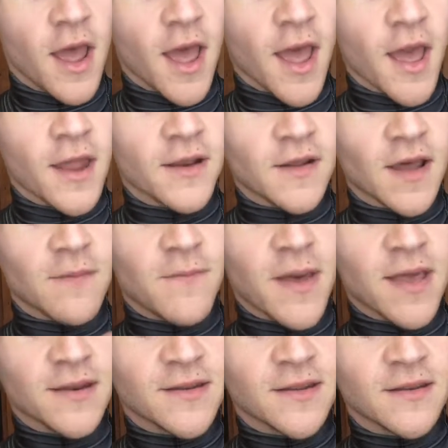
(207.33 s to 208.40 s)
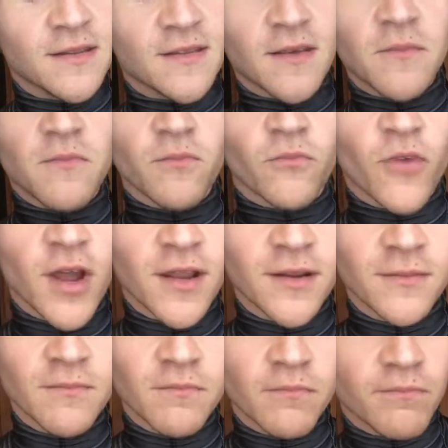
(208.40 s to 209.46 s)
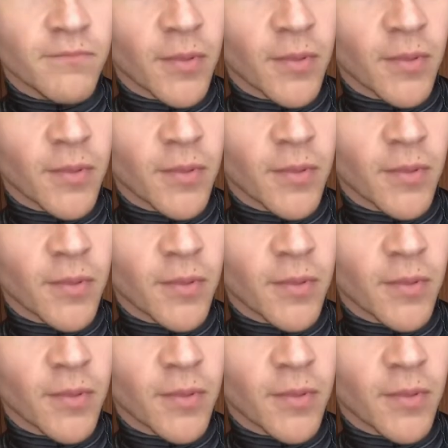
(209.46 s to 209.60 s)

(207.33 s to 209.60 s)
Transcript: And I painted some random